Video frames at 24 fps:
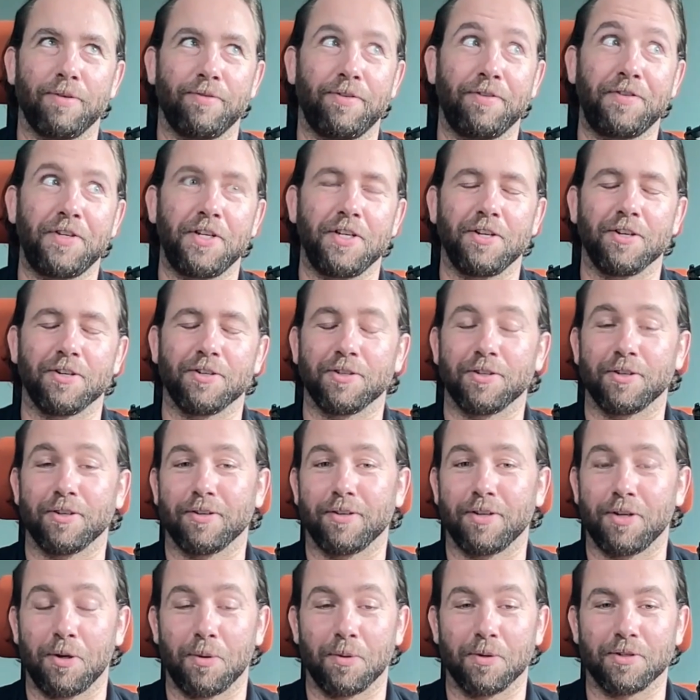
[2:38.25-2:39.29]
15 years
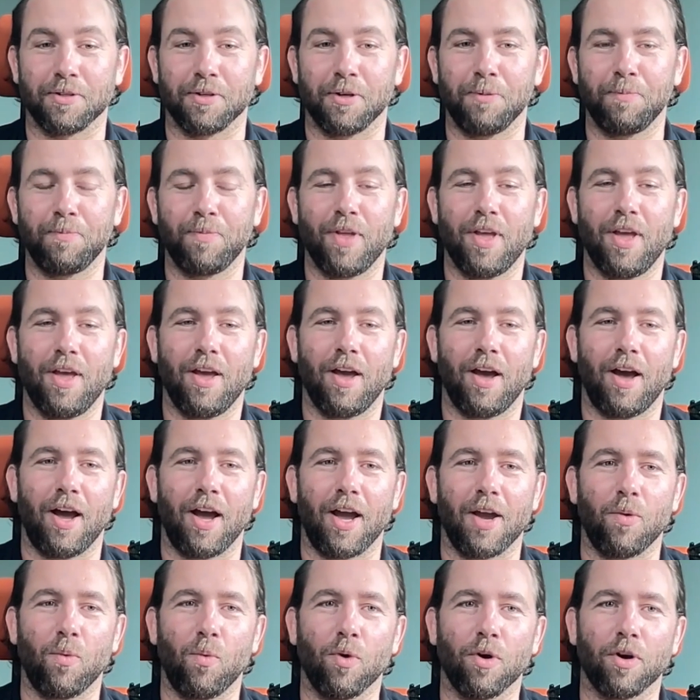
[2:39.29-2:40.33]
ago or so,
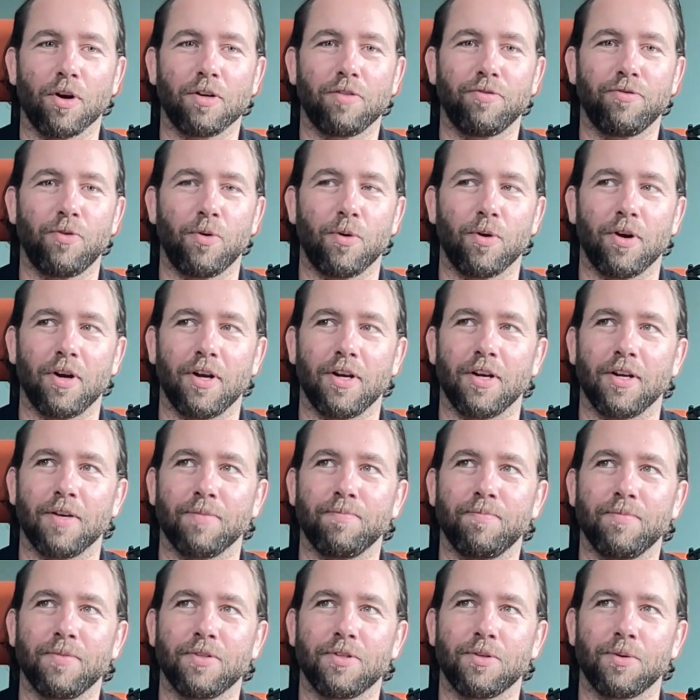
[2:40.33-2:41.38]
I worked for a
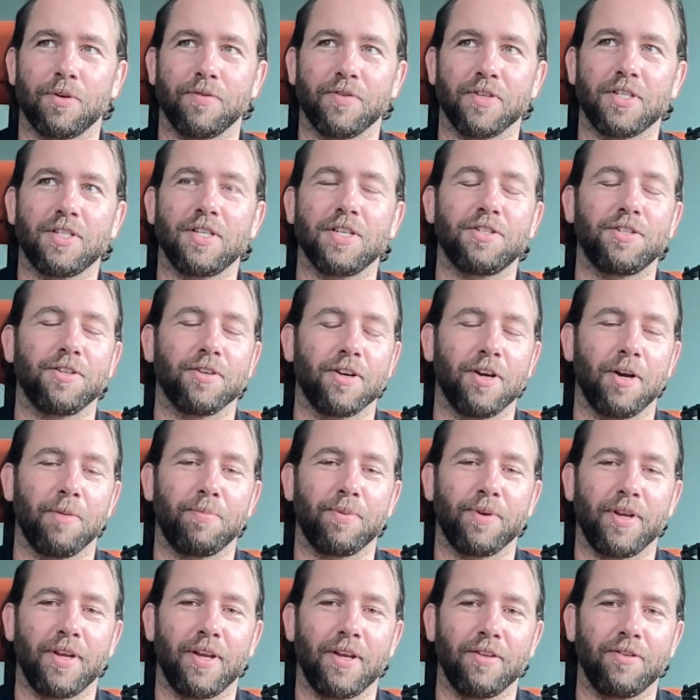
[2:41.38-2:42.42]
sort of a sister
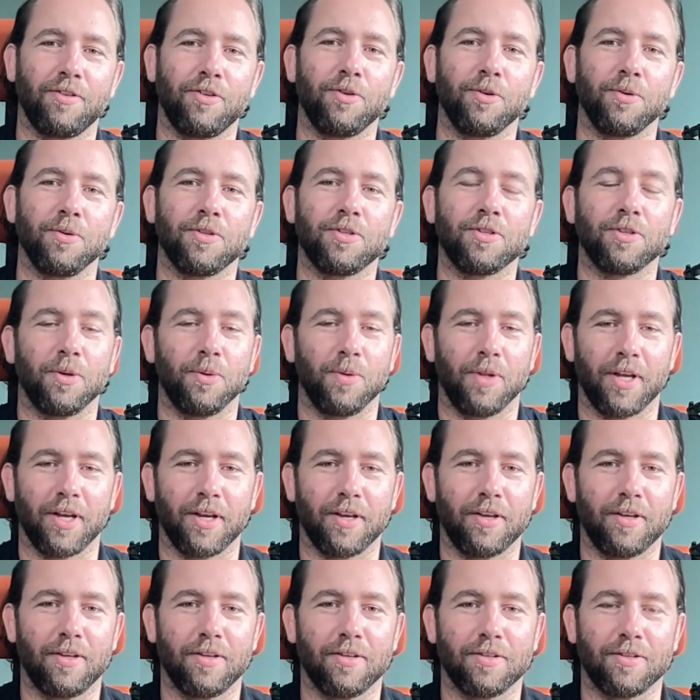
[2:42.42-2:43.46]
company to Solink.
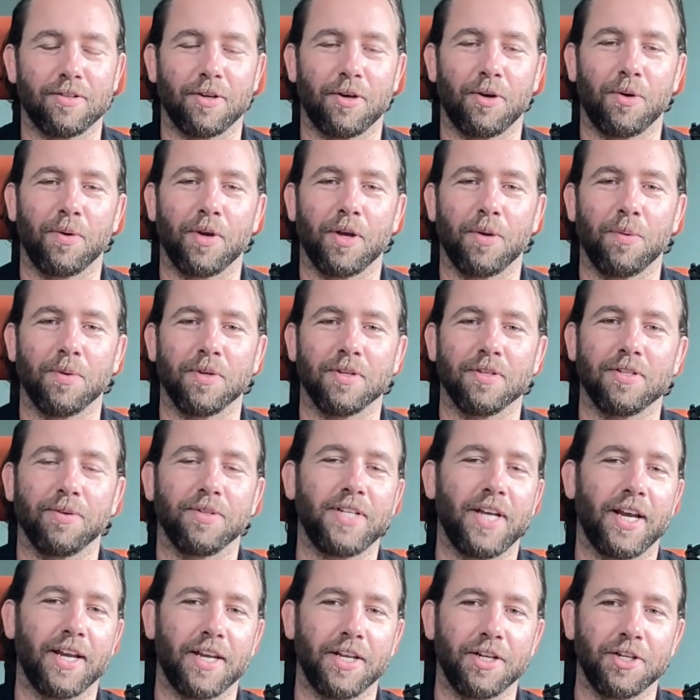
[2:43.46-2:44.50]
So it was
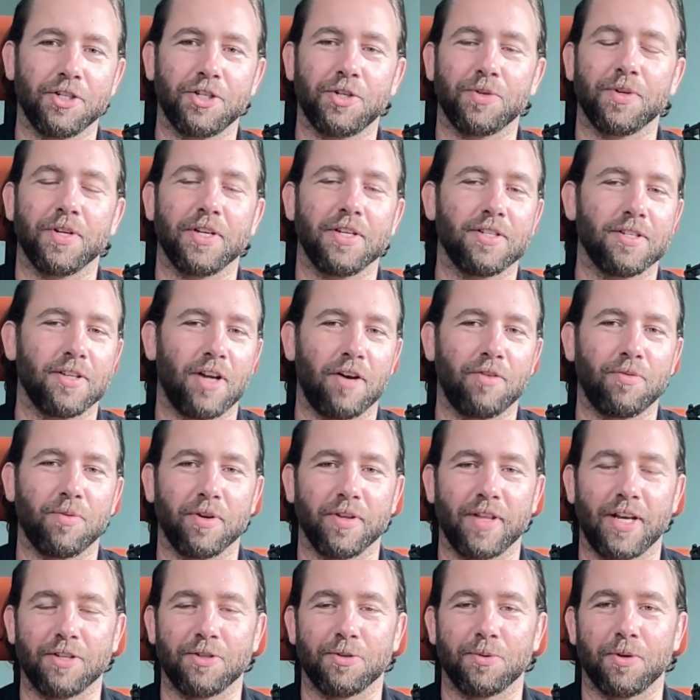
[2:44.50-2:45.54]
tech industry, software,
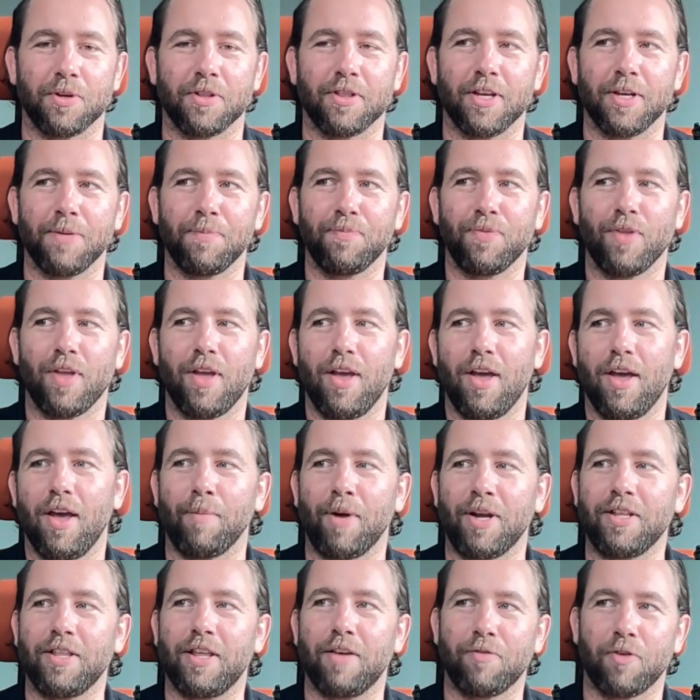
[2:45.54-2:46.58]
that sort of thing. I
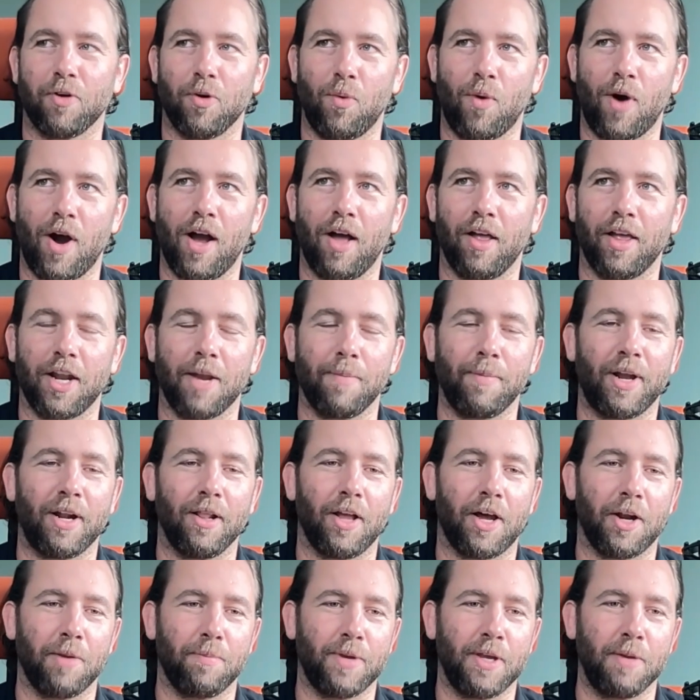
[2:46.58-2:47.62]
did that for a while and I met a
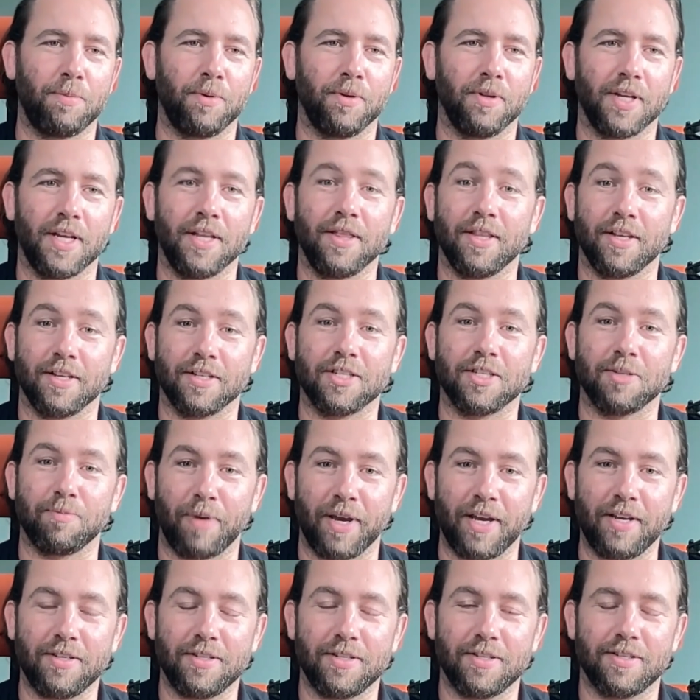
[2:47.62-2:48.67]
lot of people in this
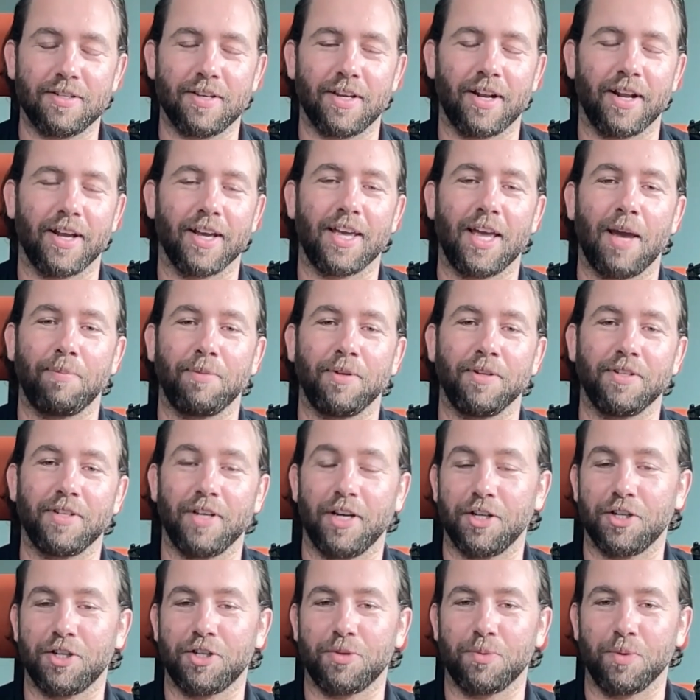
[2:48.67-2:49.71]
space and I kept in
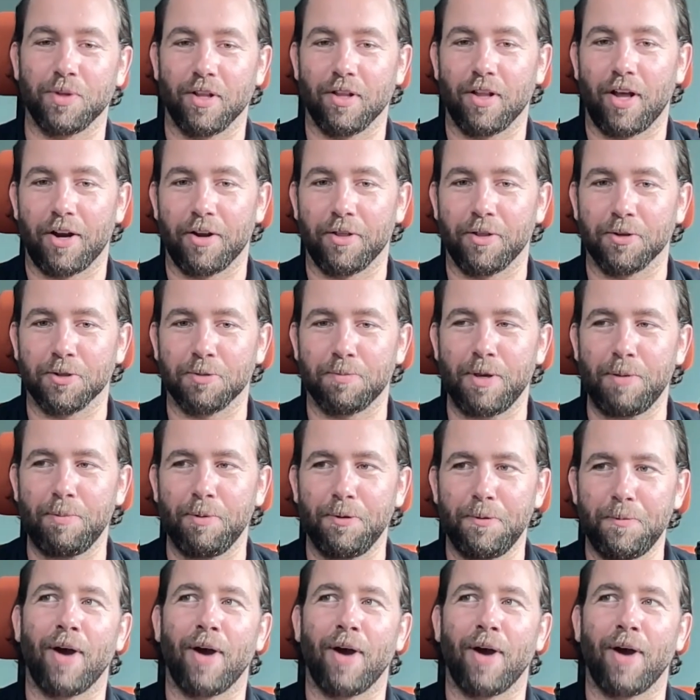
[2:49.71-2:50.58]
touch with a lot of those people.